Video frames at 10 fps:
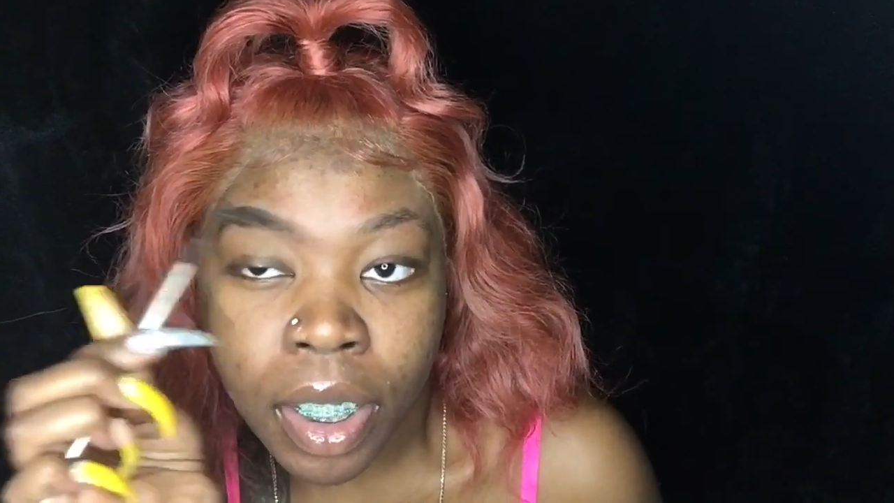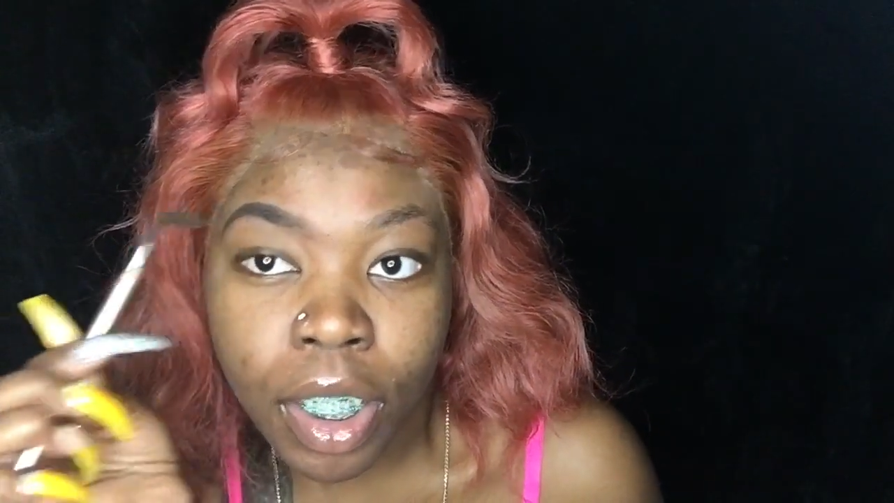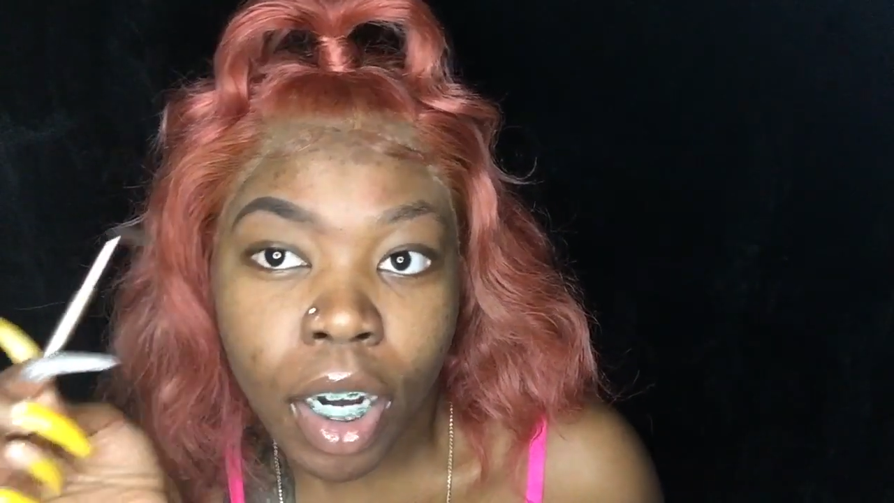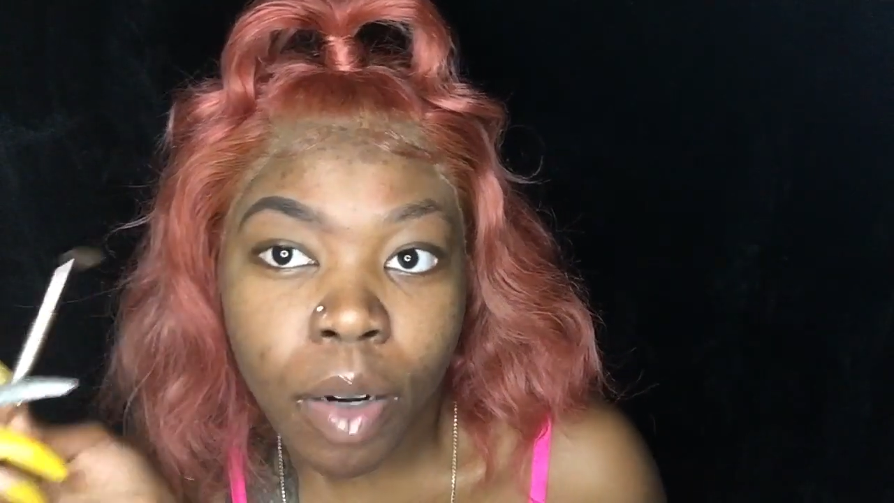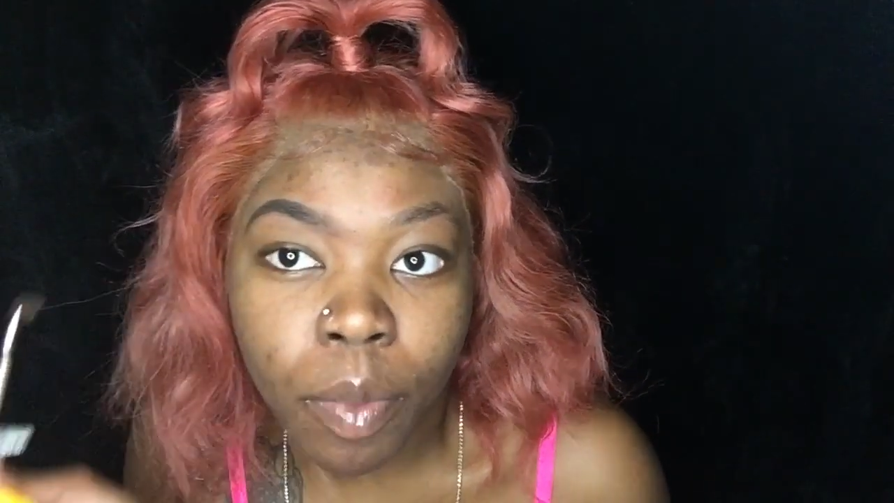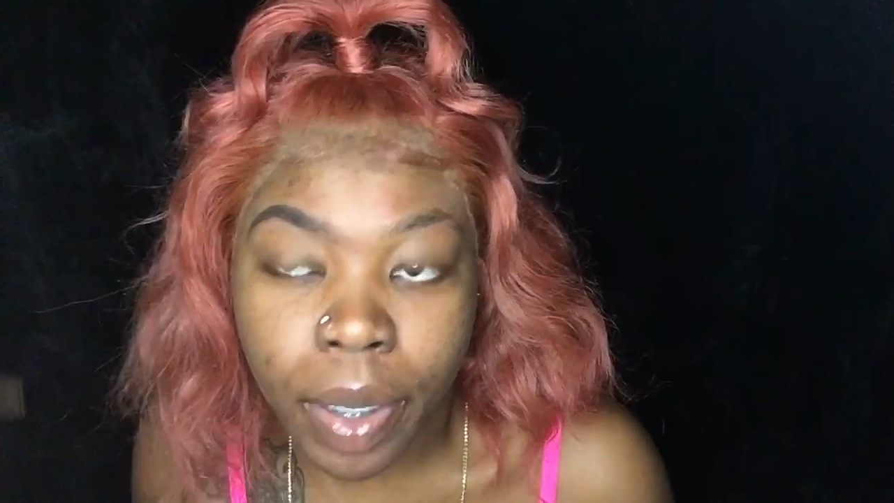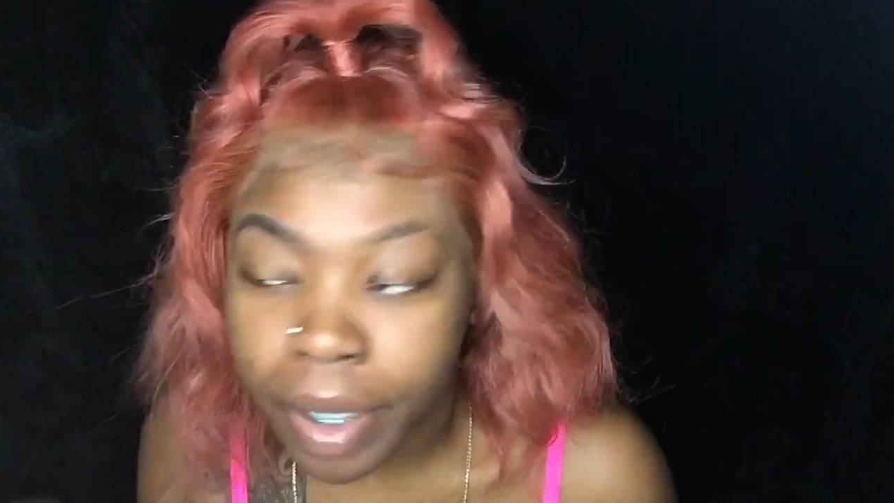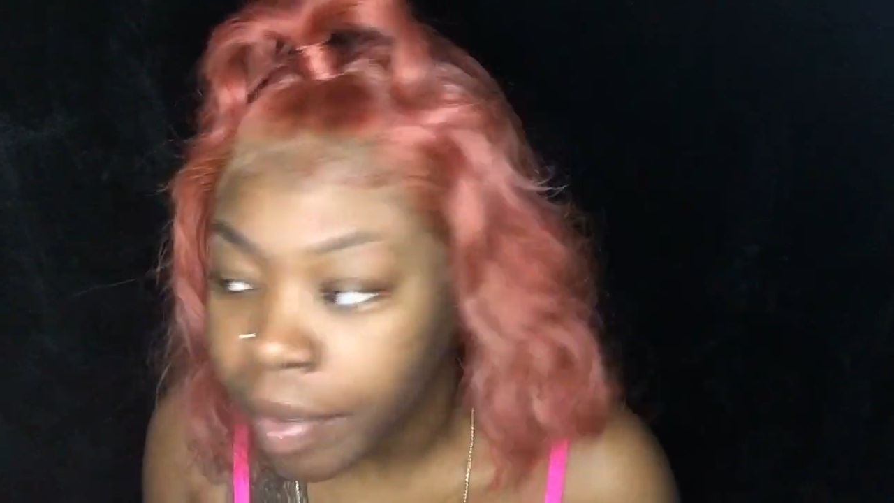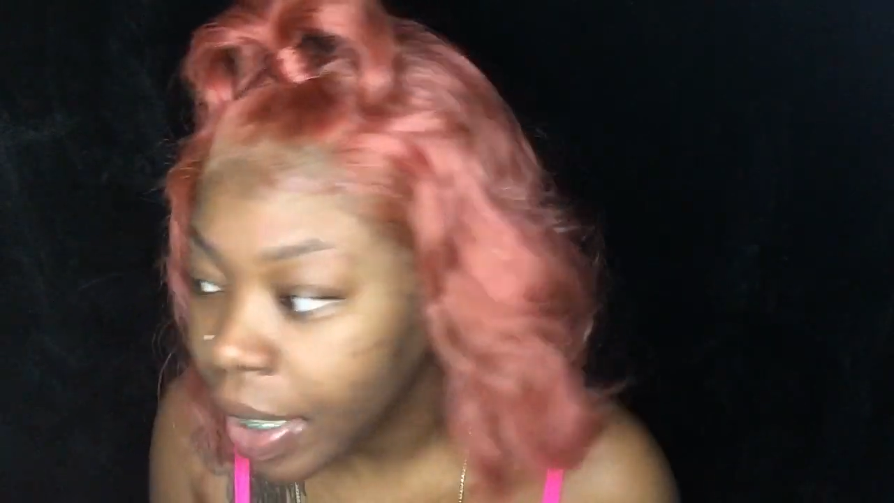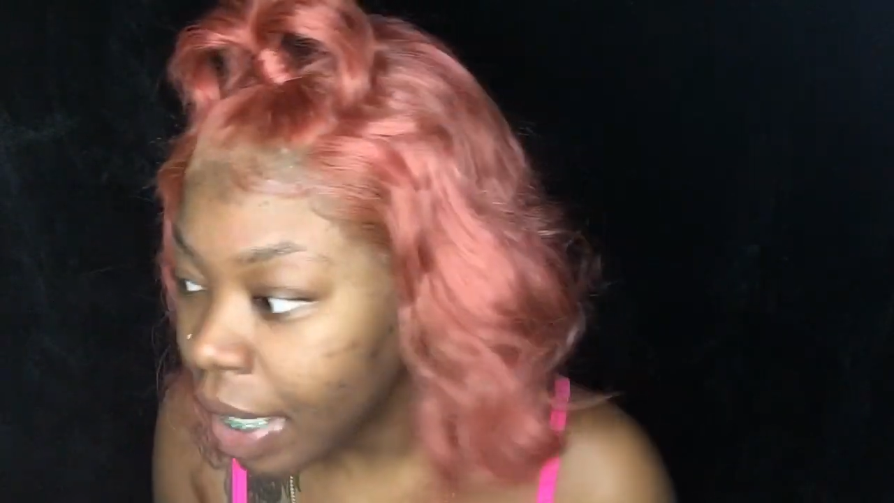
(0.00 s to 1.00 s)
Don't
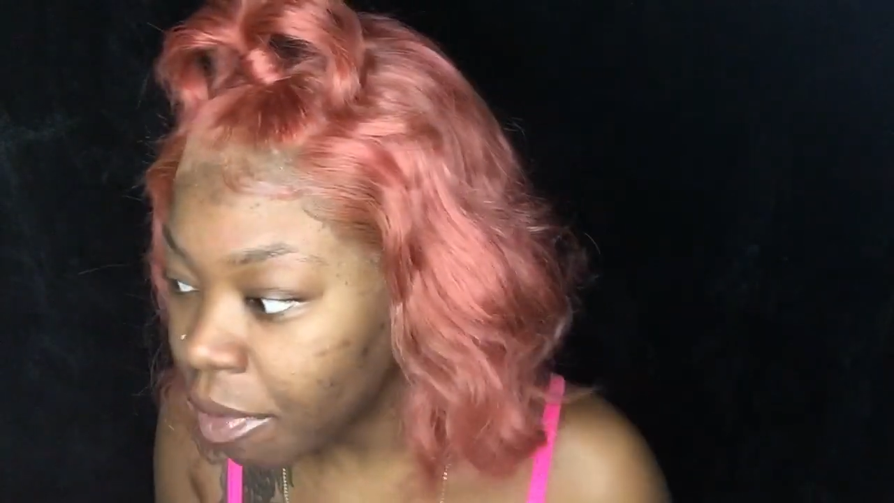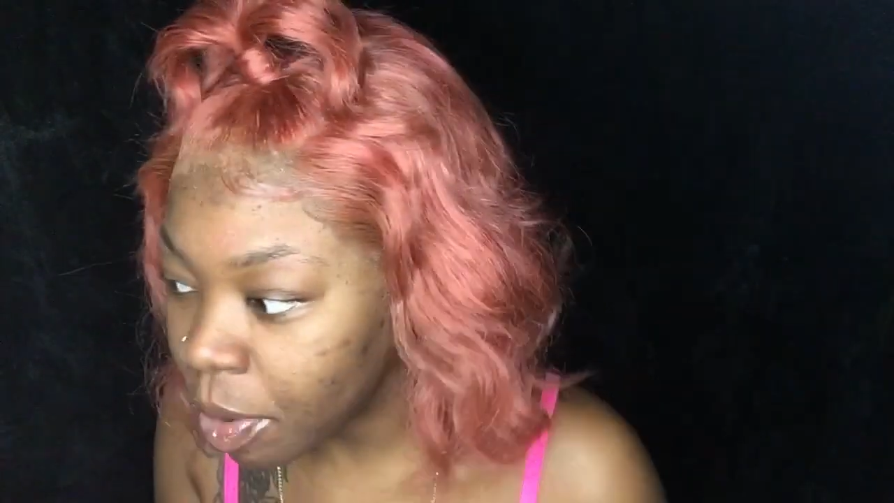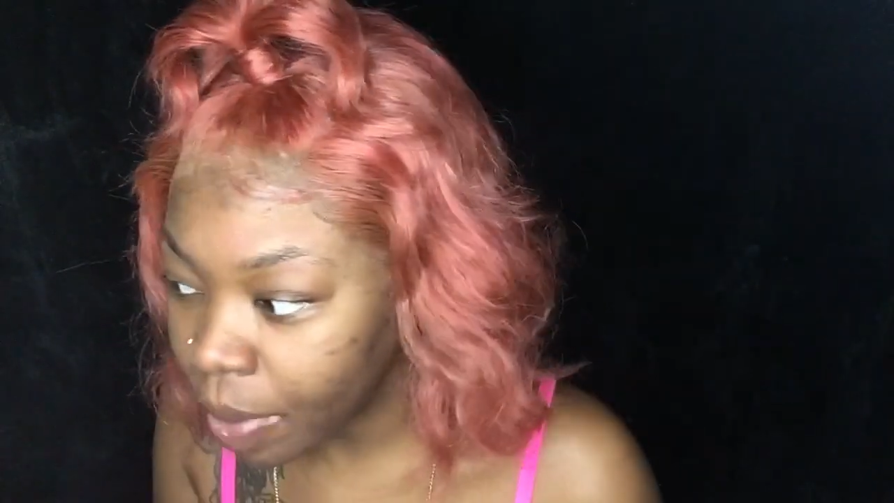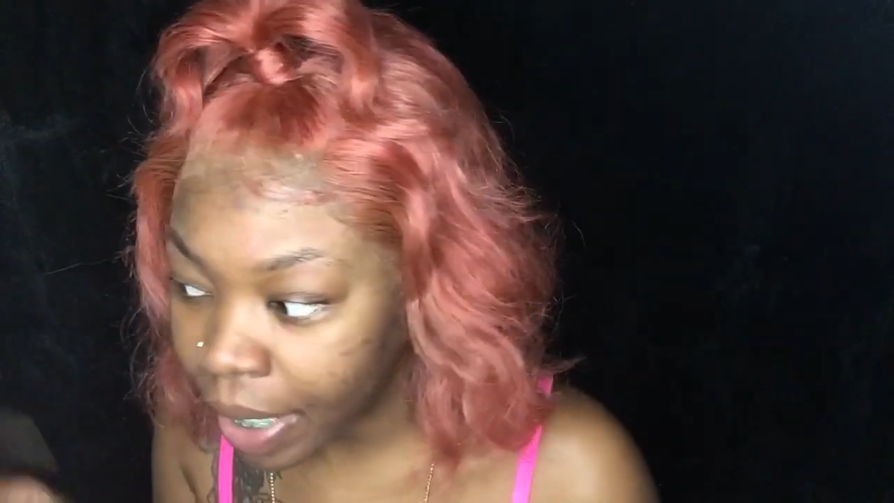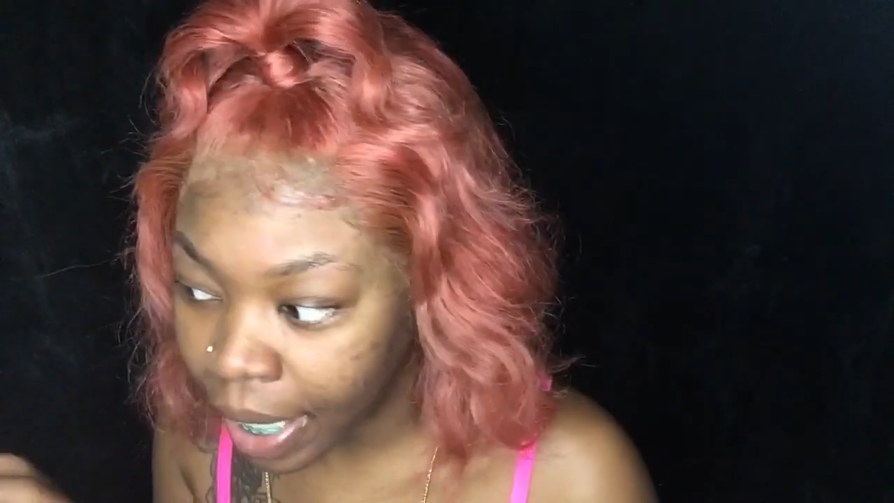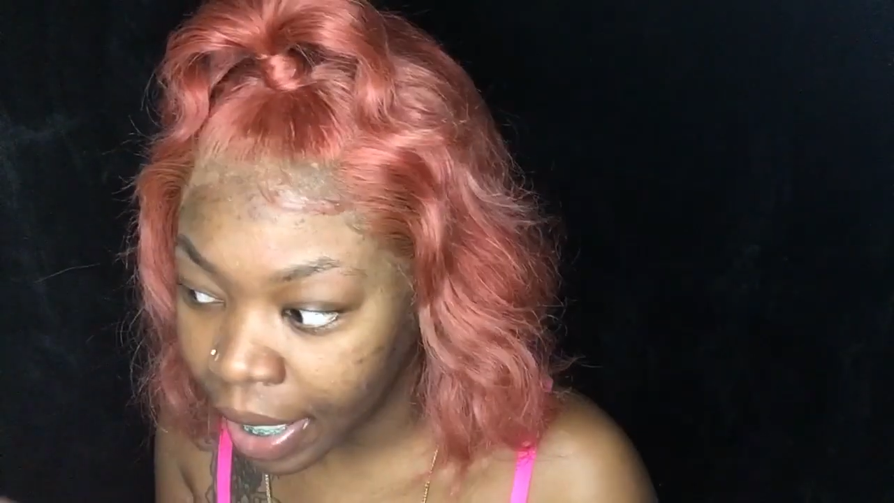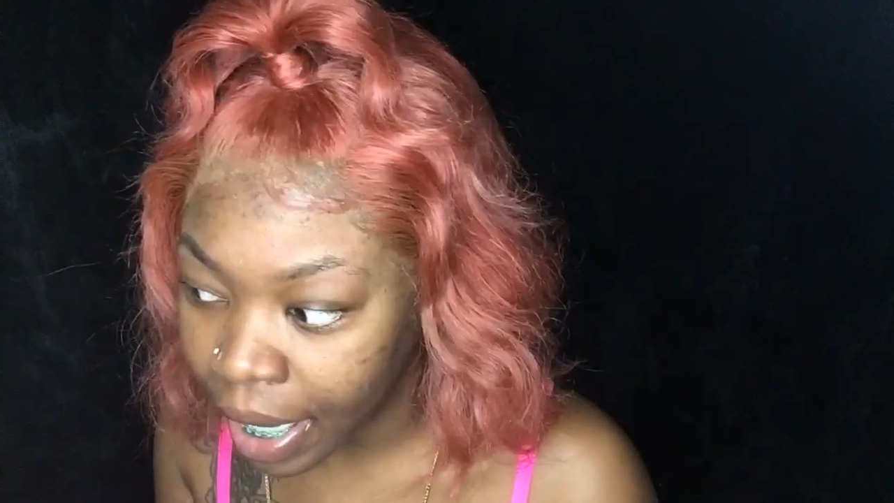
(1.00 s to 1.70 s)
worry if you get